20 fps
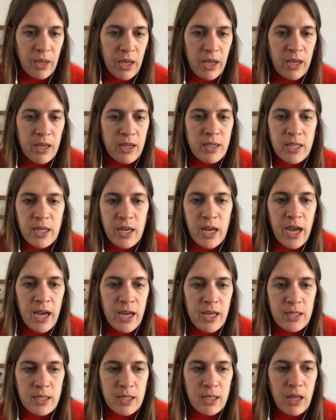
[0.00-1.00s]
And it
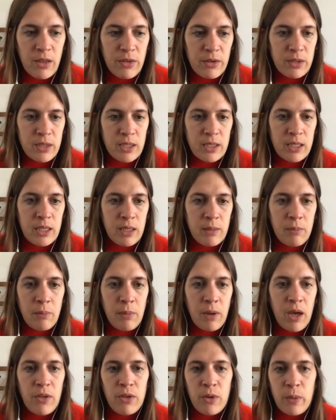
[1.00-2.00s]
has a color scheme,
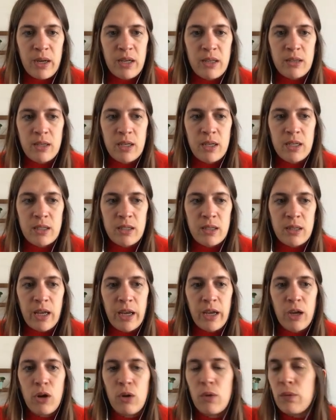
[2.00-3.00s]
but otherwise it isn't
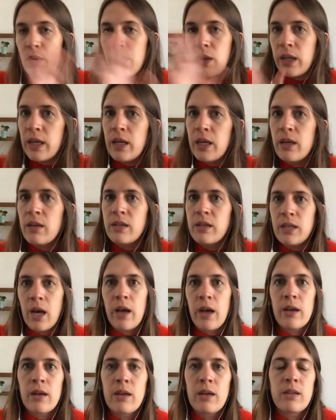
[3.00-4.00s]
like overly
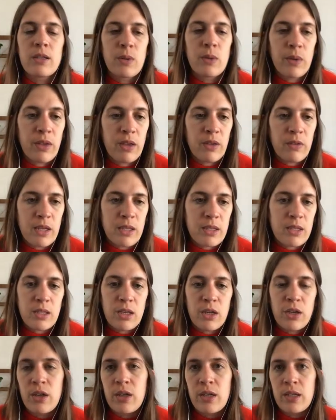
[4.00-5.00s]
done. So I think that's
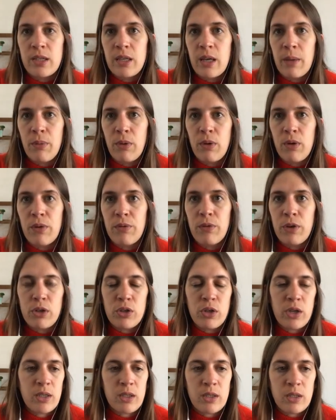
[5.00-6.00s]
a good example if you're
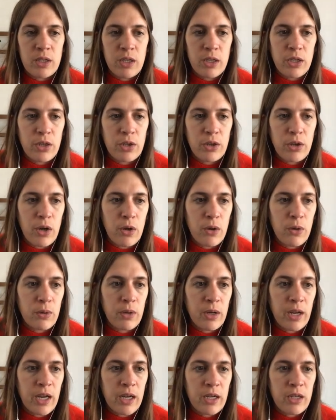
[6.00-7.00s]
trying to start your
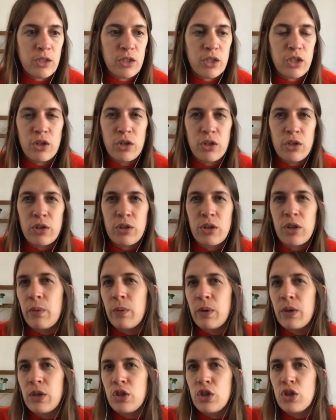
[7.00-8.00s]
own and you're not
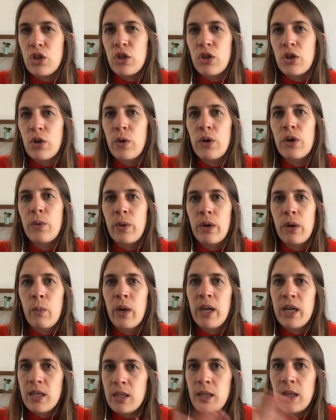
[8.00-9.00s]
really sure or you want to
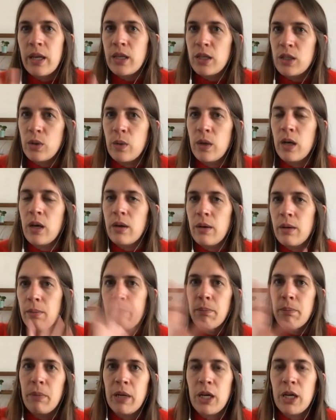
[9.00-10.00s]
wait to like do a
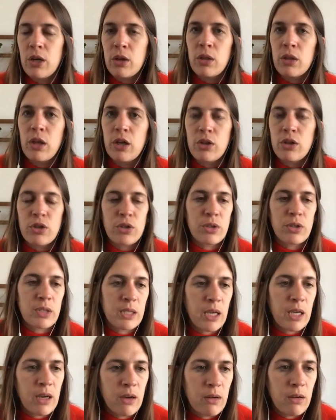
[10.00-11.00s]
bigger, larger
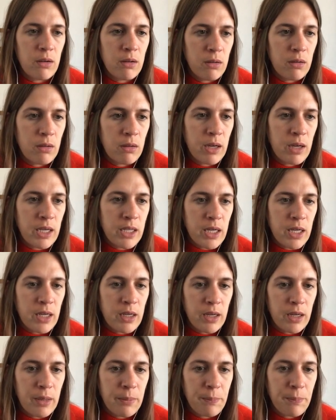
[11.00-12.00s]
scale
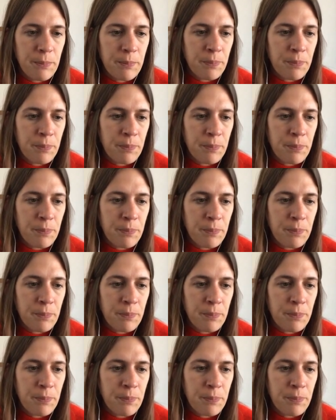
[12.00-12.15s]
identity.